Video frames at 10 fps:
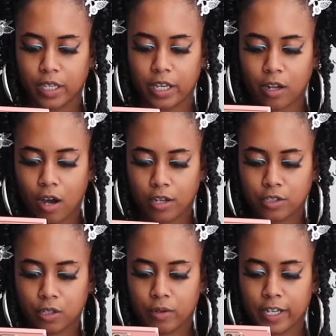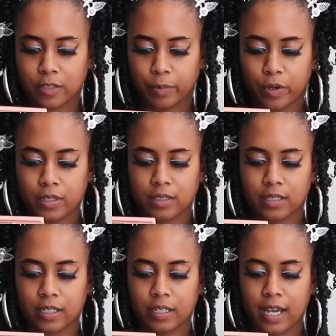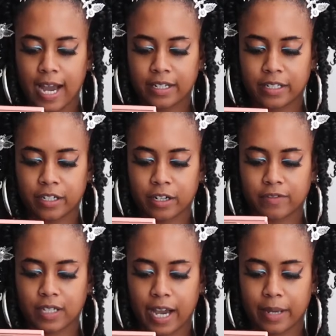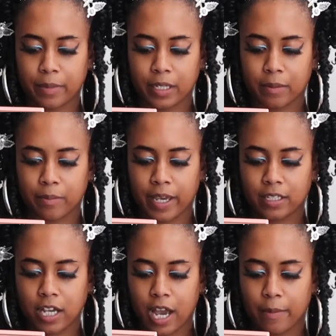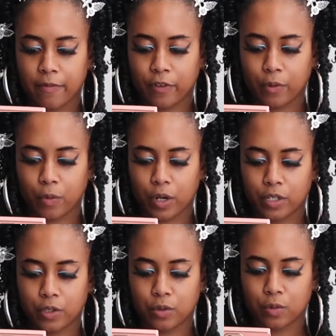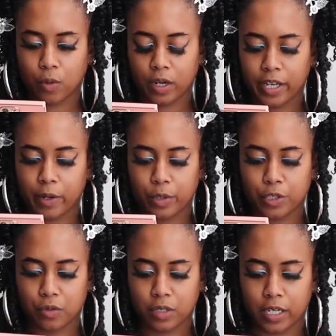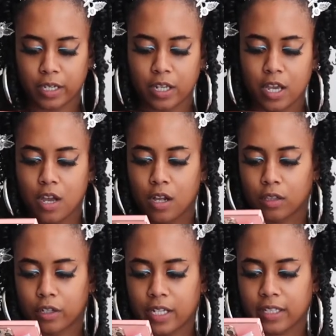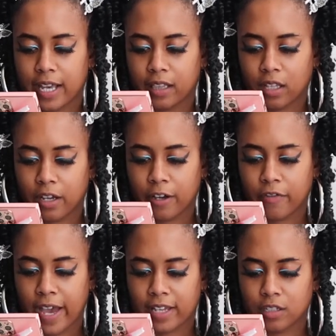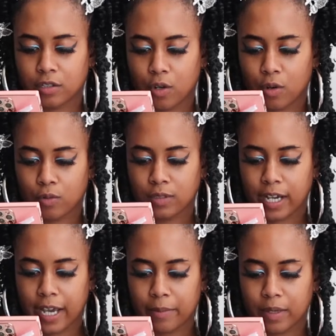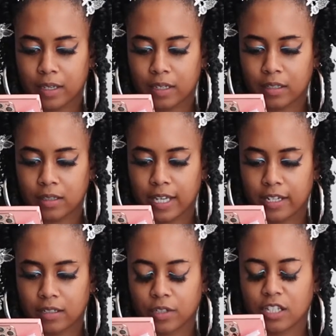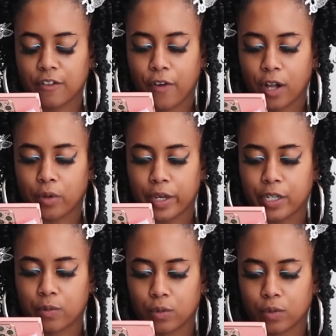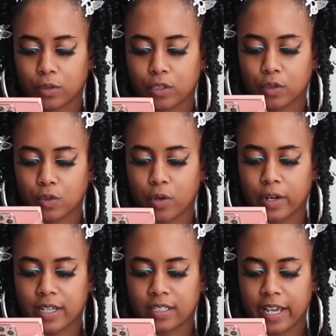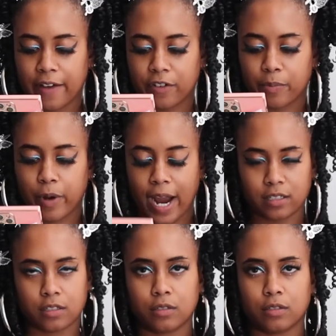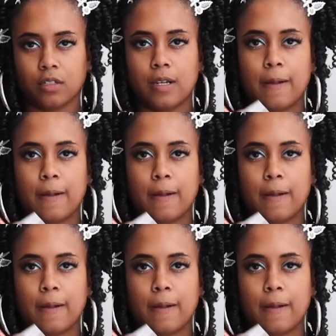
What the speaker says: It also explores the idea of timing. Make time for what you want and what you need. Learning that love has its own timing that doesn't follow any rules, nor is it ever practical.